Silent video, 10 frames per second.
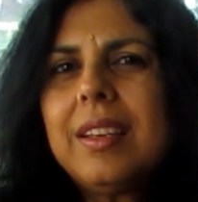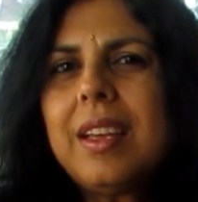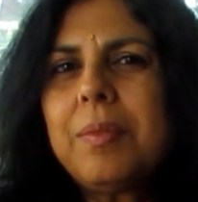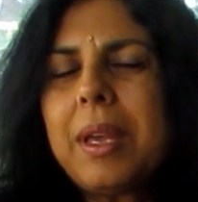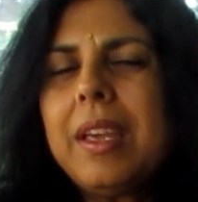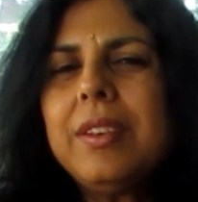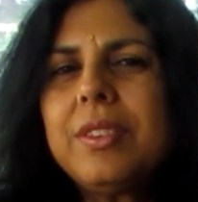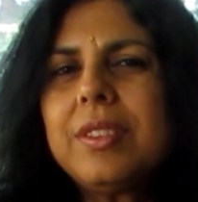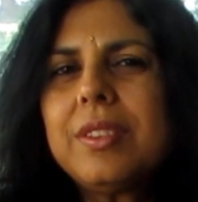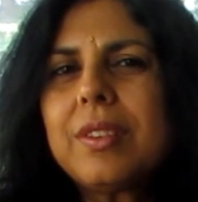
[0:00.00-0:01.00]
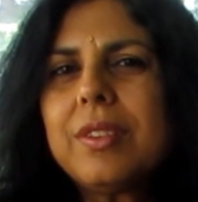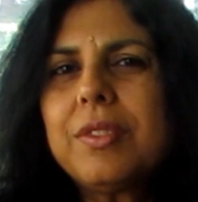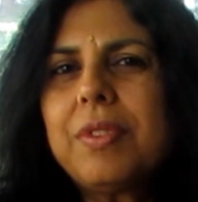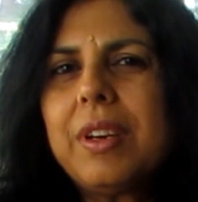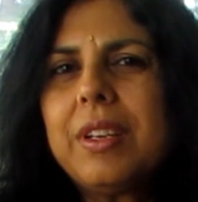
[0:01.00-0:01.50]
And my agent is
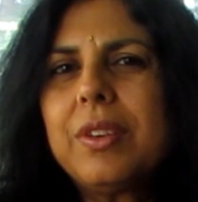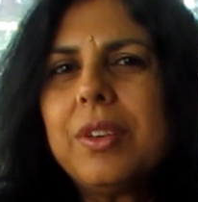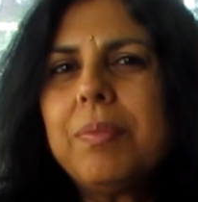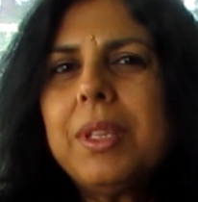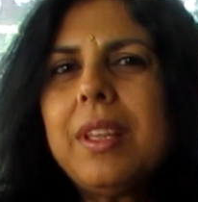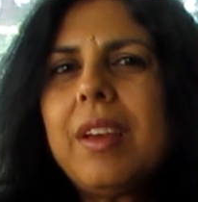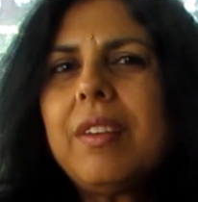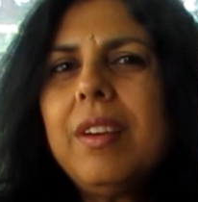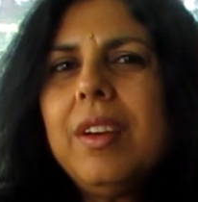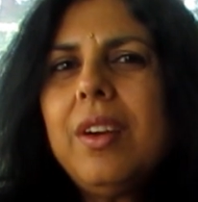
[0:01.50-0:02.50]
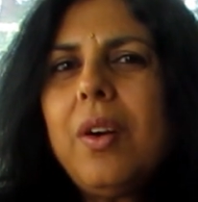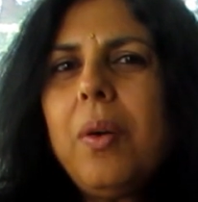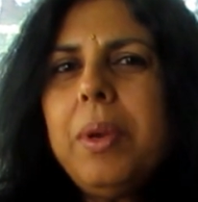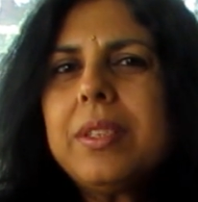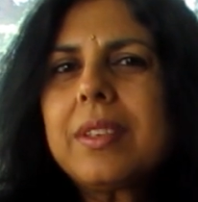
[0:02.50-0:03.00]
also very good, but they're
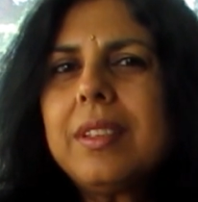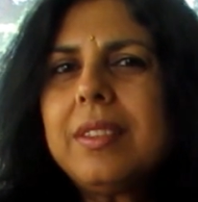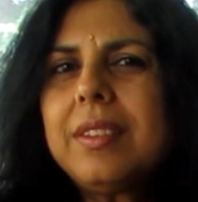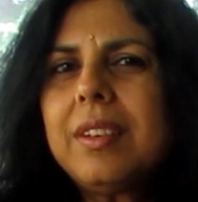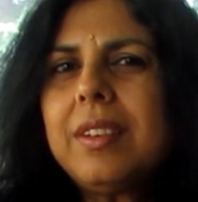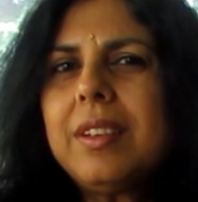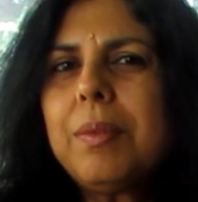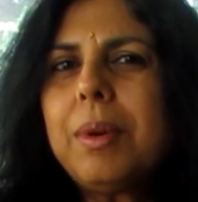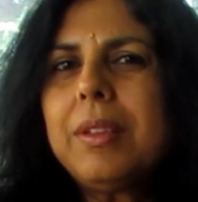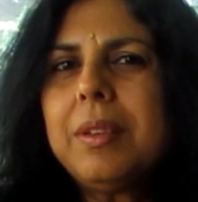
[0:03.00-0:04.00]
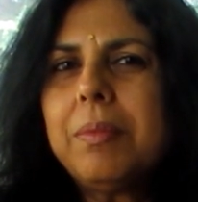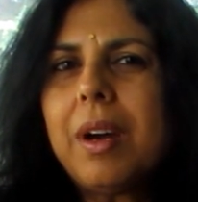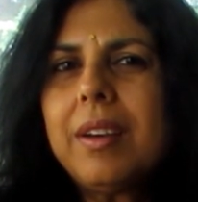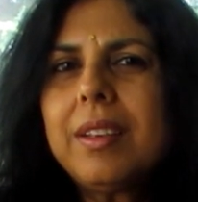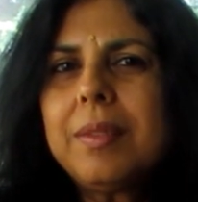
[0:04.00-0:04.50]
always concerned about the
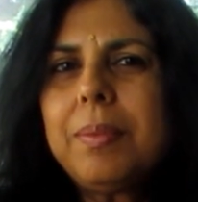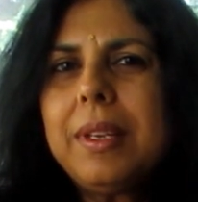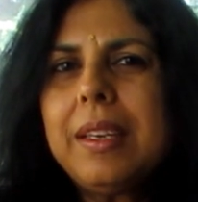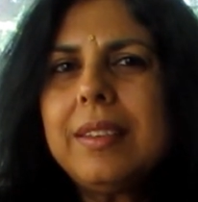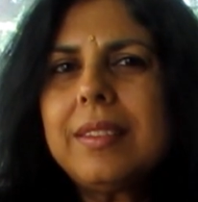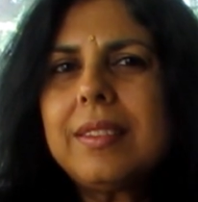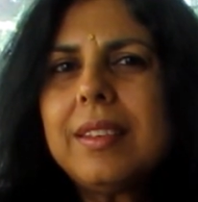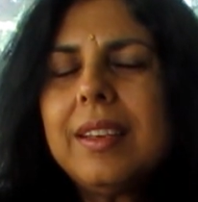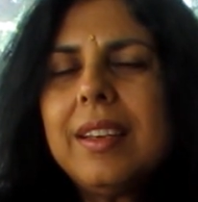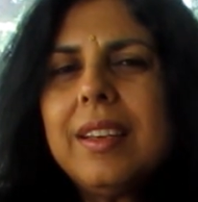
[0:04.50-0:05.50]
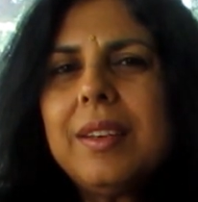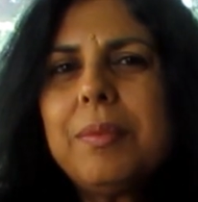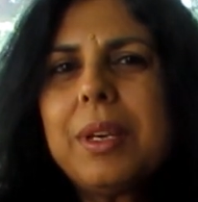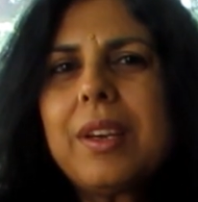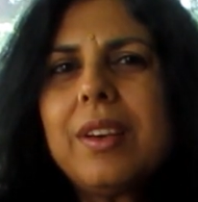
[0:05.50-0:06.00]
marketplace
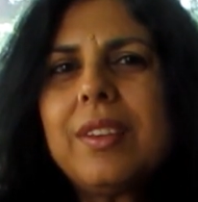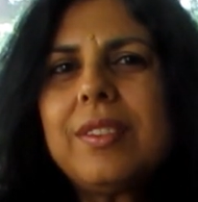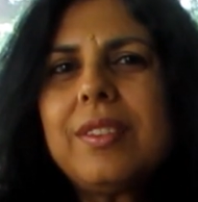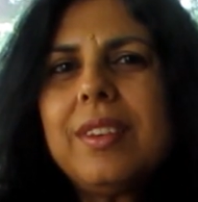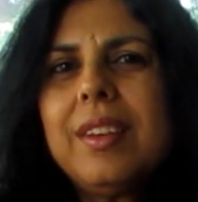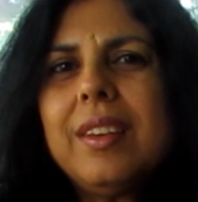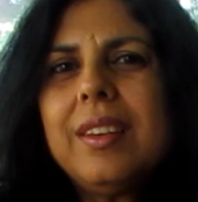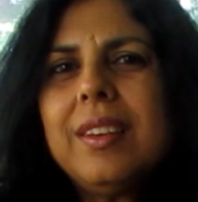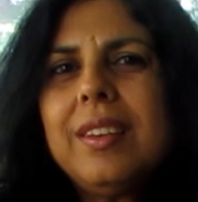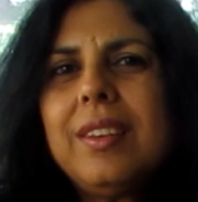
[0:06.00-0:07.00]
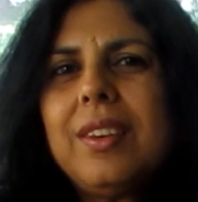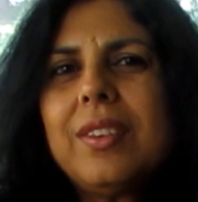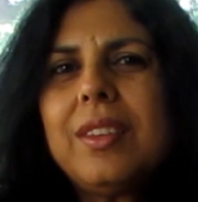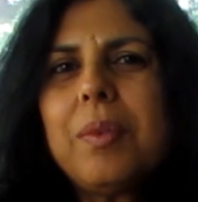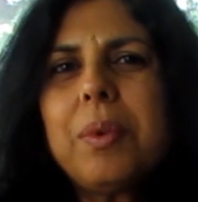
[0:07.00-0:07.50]
because,
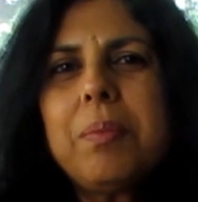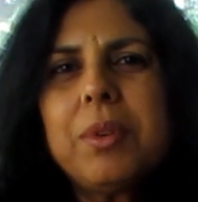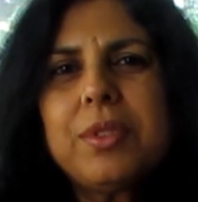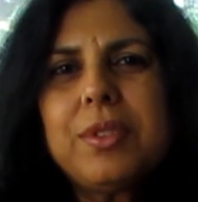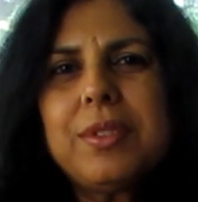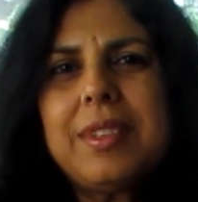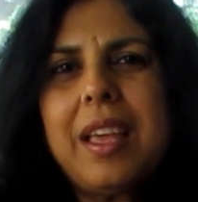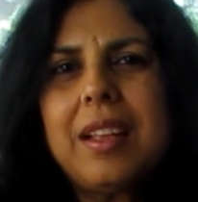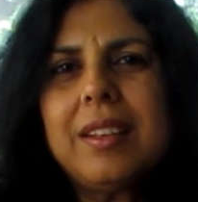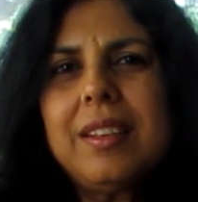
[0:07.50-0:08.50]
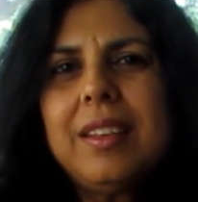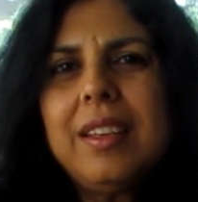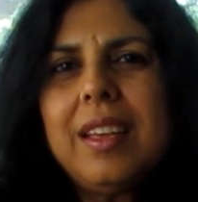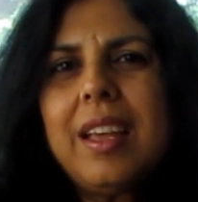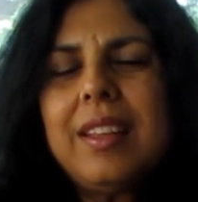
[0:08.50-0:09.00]
they want books to sell,
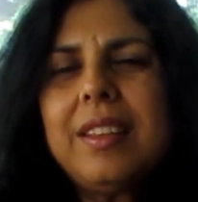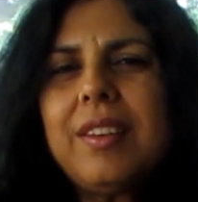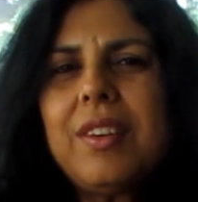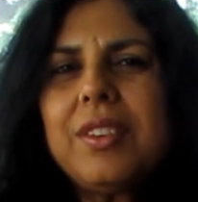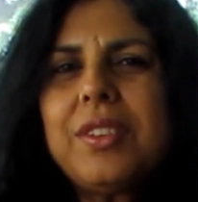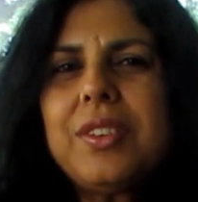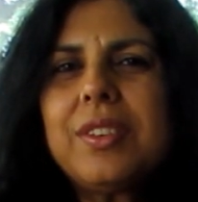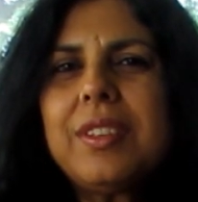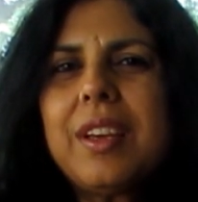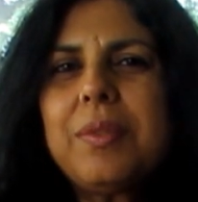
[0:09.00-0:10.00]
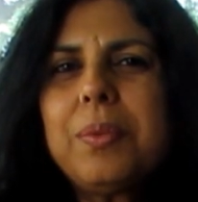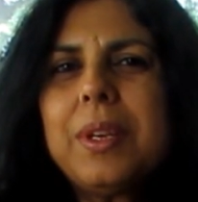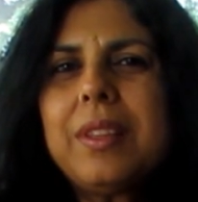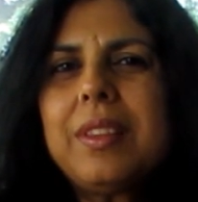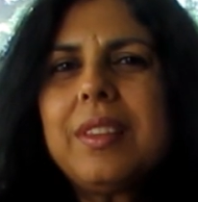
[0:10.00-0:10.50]
and they're not sure that
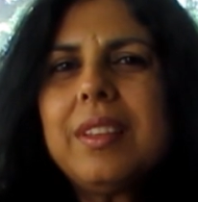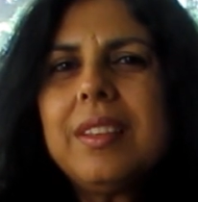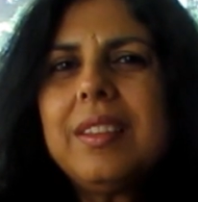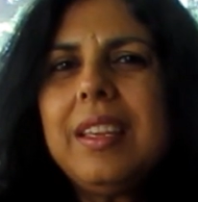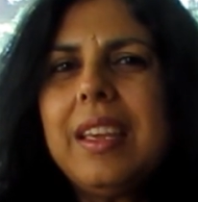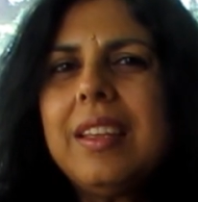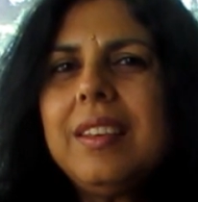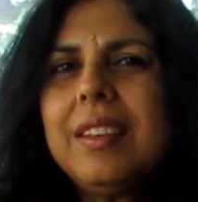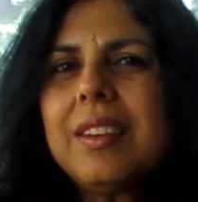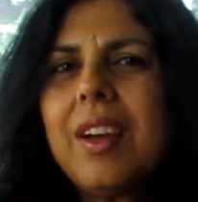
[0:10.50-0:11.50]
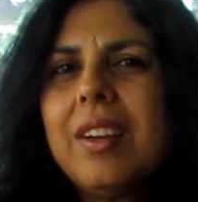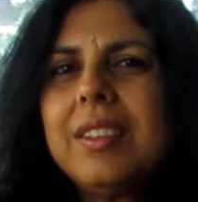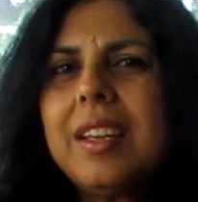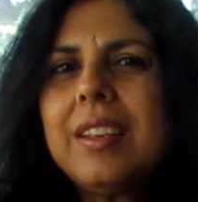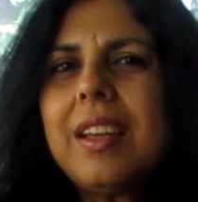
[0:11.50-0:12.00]
with the Indian
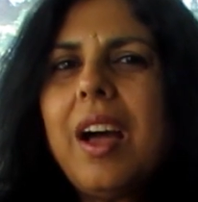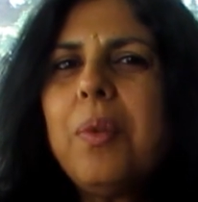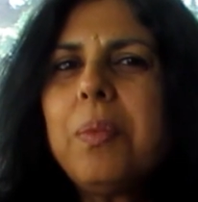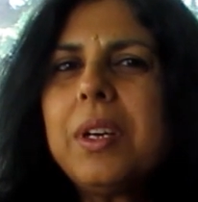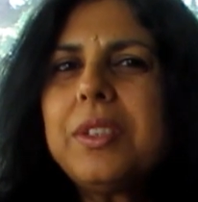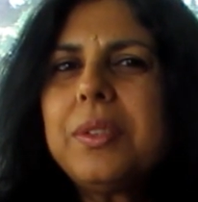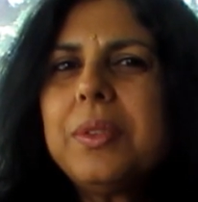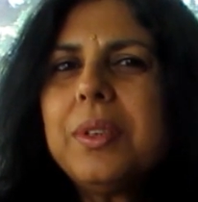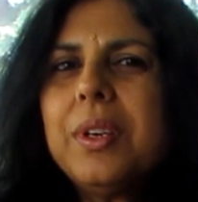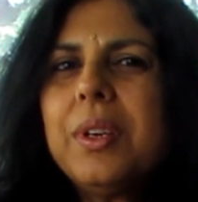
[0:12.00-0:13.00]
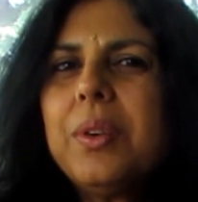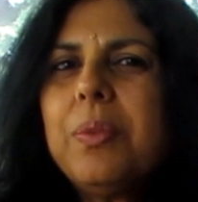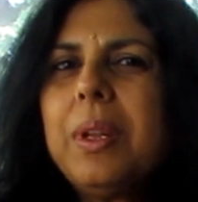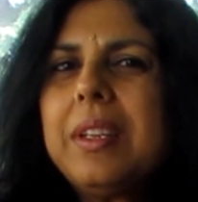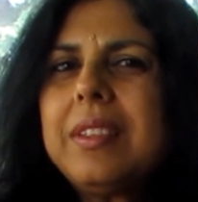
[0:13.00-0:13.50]
content, how much
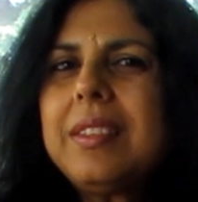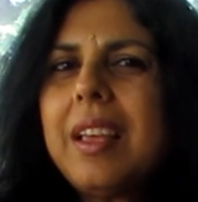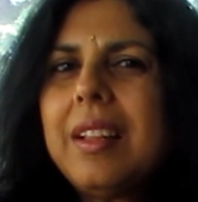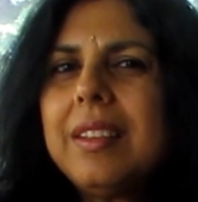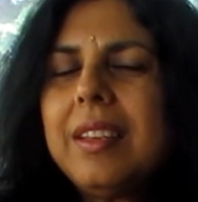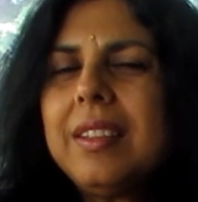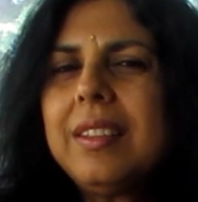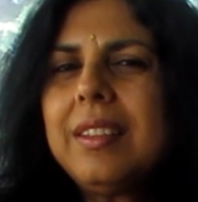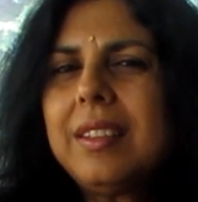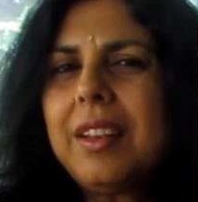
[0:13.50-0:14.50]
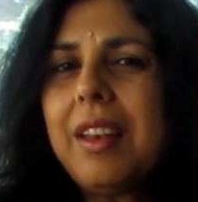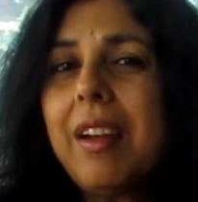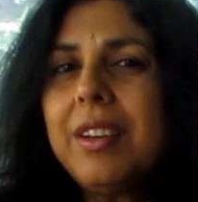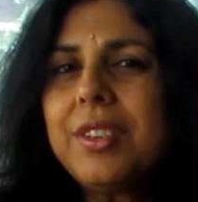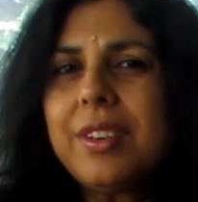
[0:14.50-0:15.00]
will it sell in the
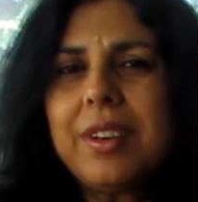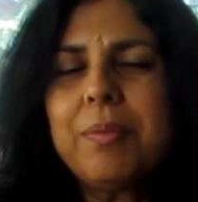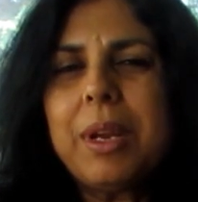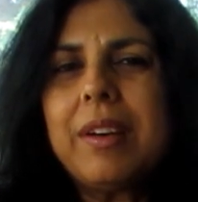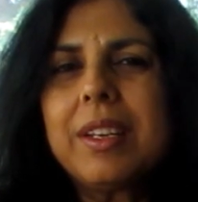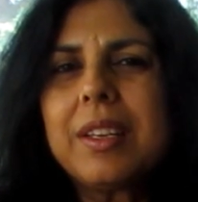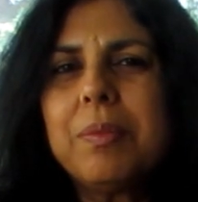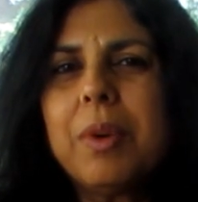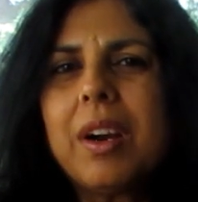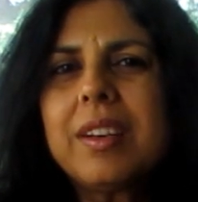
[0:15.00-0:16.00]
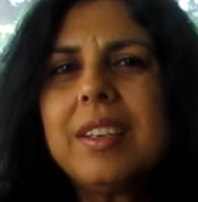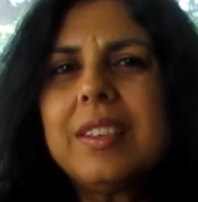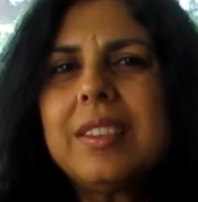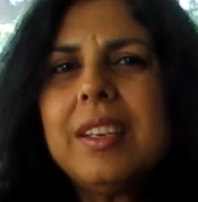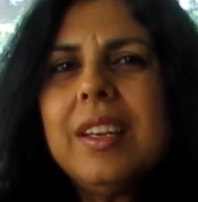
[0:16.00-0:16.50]
larger American
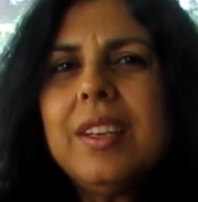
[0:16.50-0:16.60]
market.